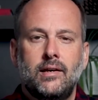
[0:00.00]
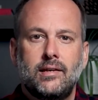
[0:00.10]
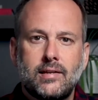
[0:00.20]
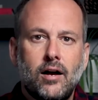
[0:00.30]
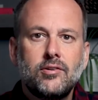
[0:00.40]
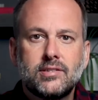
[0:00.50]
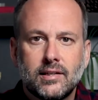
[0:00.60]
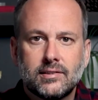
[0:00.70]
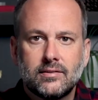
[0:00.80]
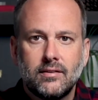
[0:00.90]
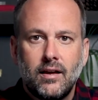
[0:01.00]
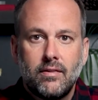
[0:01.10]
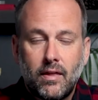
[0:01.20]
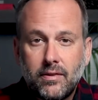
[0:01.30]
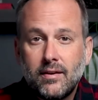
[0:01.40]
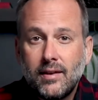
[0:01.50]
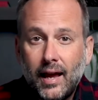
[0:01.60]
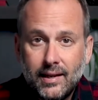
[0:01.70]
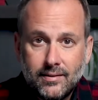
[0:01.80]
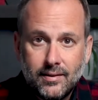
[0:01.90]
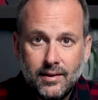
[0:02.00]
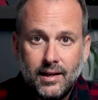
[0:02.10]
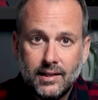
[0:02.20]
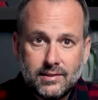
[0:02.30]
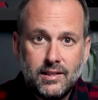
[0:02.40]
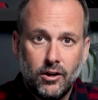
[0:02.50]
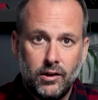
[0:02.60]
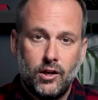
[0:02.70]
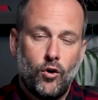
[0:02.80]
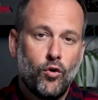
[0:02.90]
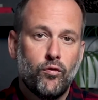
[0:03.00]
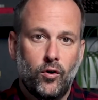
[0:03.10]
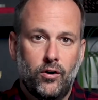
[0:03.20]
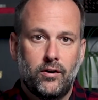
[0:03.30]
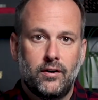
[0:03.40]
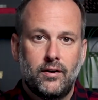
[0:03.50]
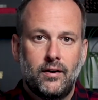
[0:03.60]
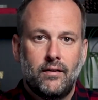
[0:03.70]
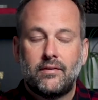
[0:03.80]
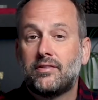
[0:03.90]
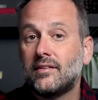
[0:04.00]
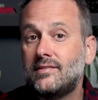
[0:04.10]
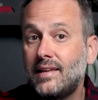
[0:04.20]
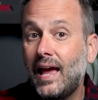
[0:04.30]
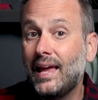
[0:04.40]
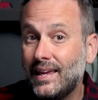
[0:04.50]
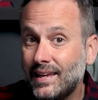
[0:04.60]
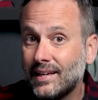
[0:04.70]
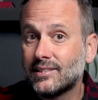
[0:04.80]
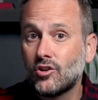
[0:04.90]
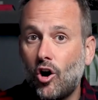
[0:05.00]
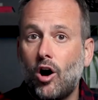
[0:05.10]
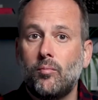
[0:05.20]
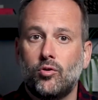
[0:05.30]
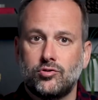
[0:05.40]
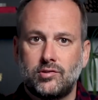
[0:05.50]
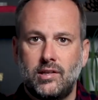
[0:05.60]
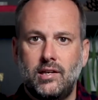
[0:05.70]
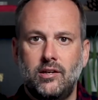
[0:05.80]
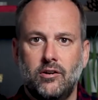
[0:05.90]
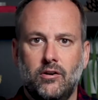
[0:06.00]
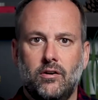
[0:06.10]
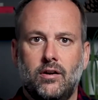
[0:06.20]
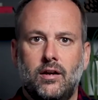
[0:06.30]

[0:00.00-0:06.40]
He tells us that the night is nearly over, that the day is almost here.